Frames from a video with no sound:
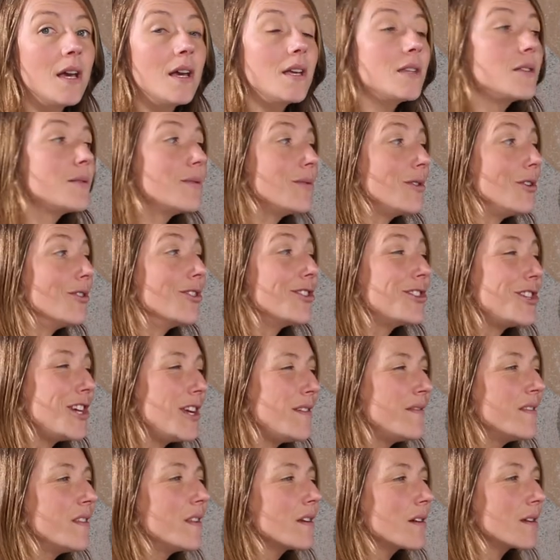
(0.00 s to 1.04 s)
So you're
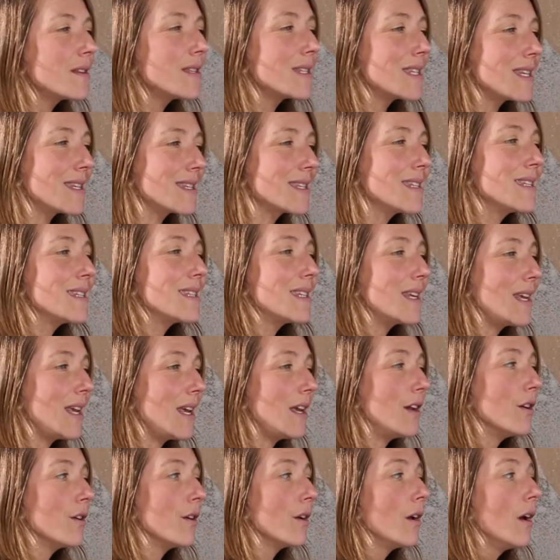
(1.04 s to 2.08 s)
achieving the consistency
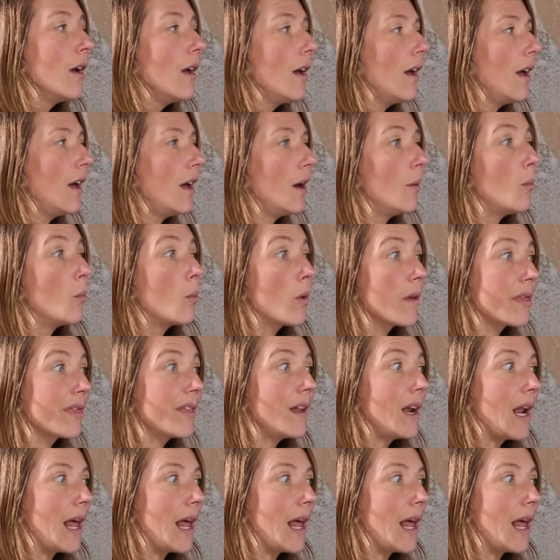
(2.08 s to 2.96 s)
here um, with the